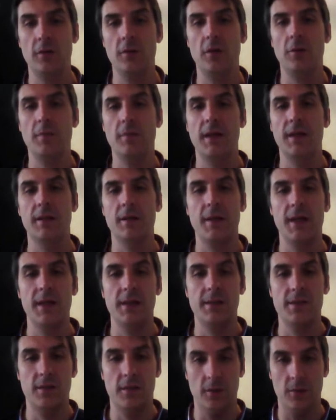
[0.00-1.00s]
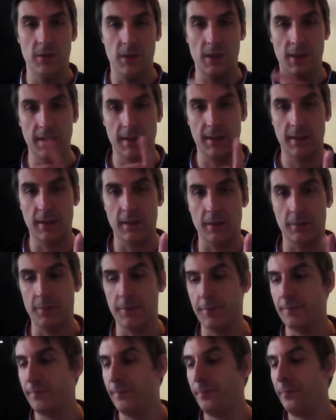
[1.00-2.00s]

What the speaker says: You make the mess, you tidy it up.